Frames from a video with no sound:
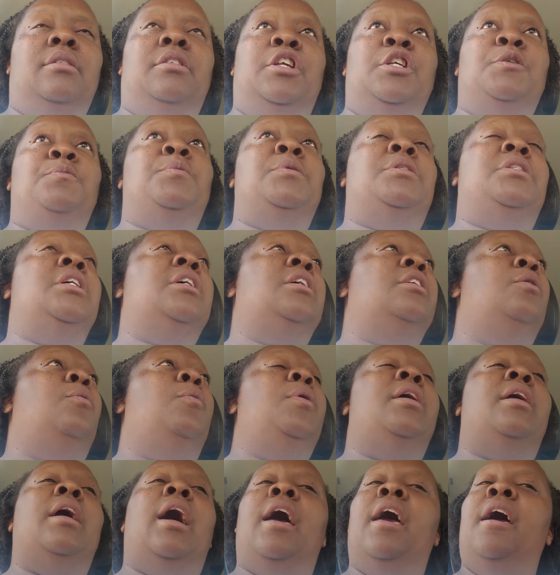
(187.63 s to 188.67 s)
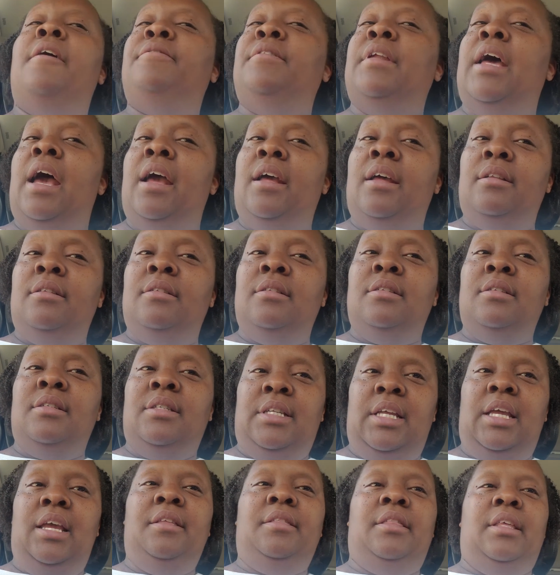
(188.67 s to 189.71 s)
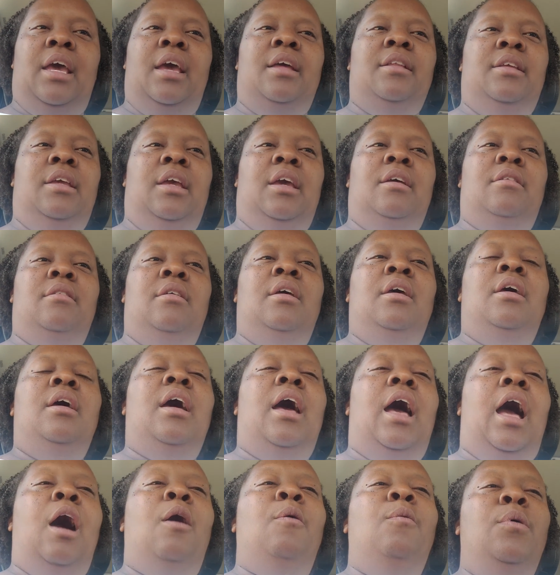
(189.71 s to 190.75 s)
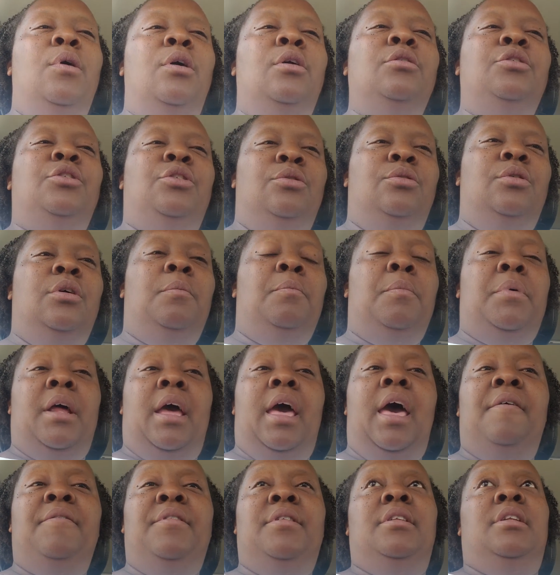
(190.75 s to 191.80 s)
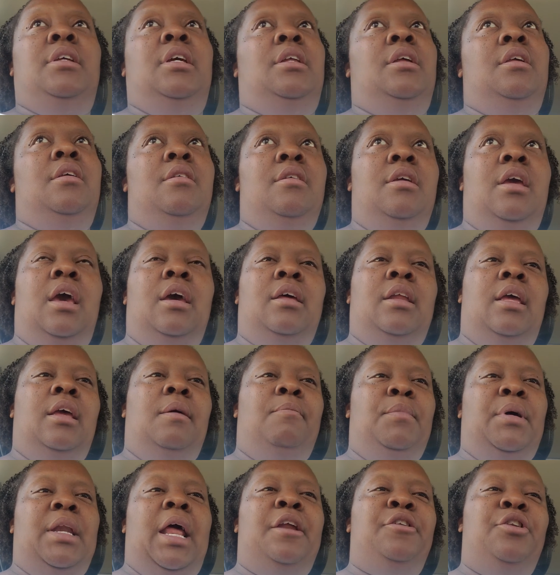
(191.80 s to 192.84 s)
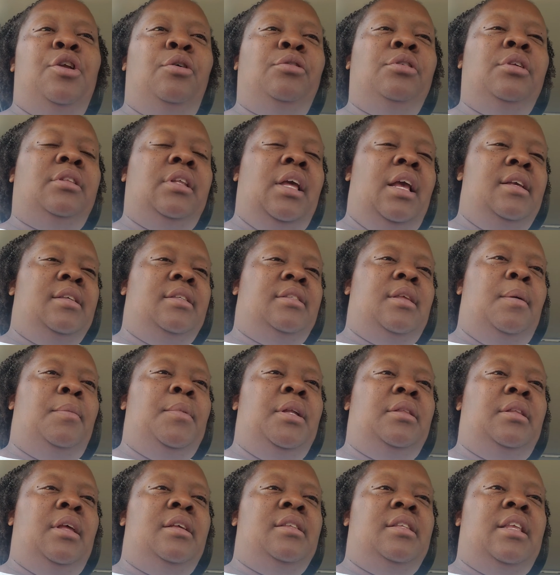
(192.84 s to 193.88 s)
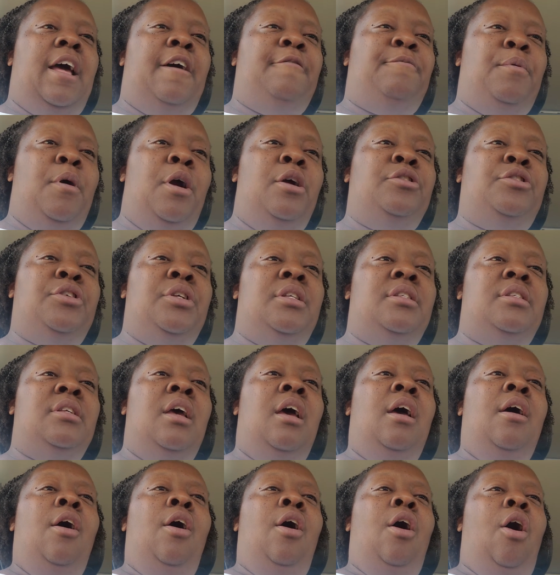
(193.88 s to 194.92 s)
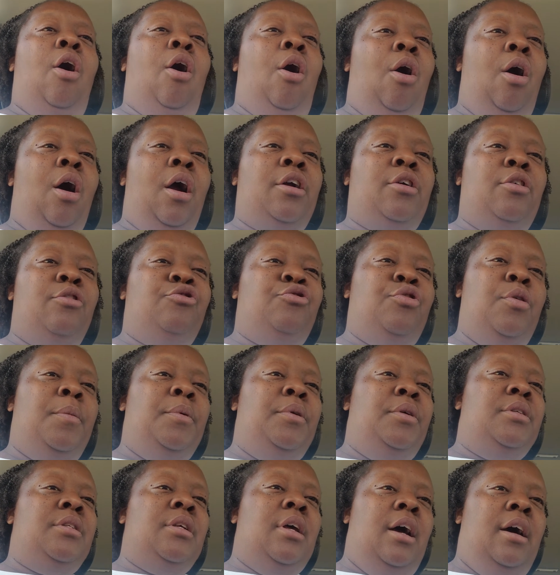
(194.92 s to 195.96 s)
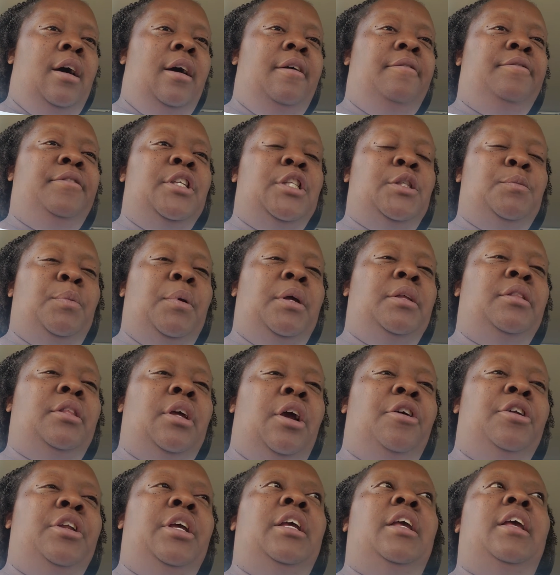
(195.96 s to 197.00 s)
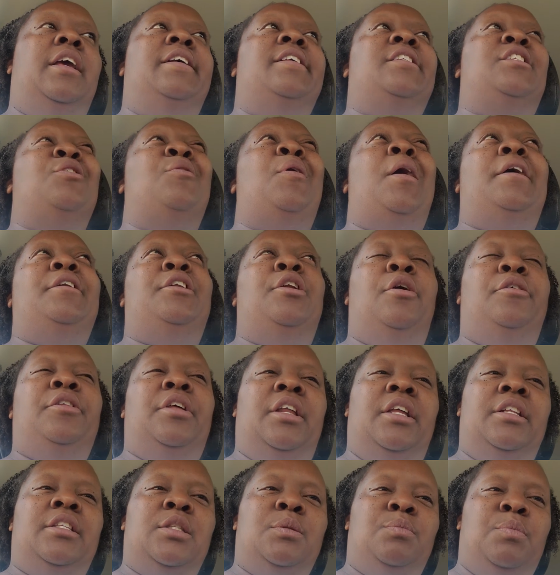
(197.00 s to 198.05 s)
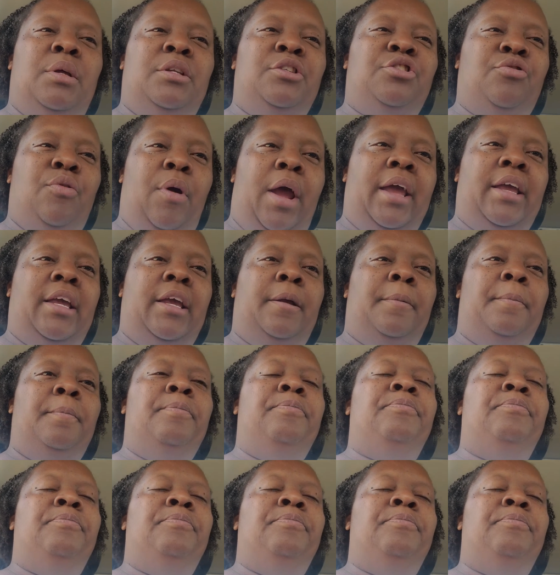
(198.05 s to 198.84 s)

This particular week, I have not did that yet. I will do it, but I haven't did it yet. But I know some of the things that I've purchased are contributors of the spend 30, and so I know that it's been tracking.